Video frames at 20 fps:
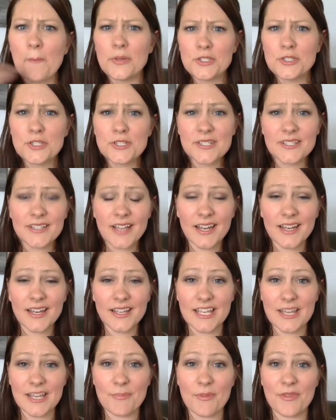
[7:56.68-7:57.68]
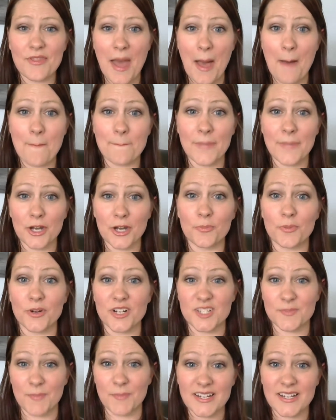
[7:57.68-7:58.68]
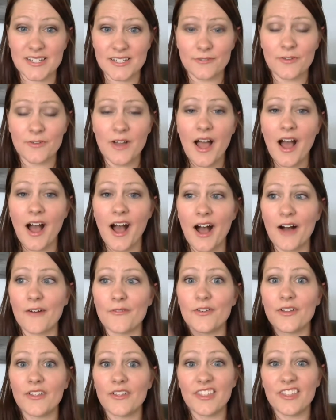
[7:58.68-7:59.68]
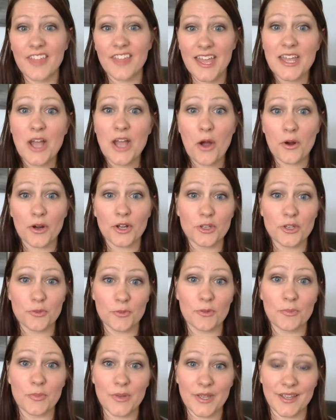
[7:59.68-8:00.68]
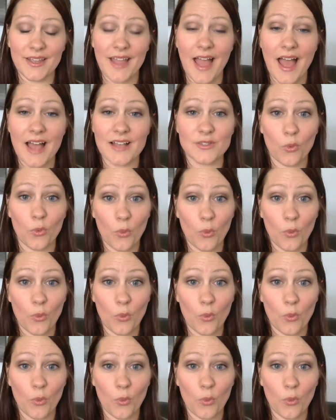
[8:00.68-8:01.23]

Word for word: but just to kind of keep that better perspective of they are a human being as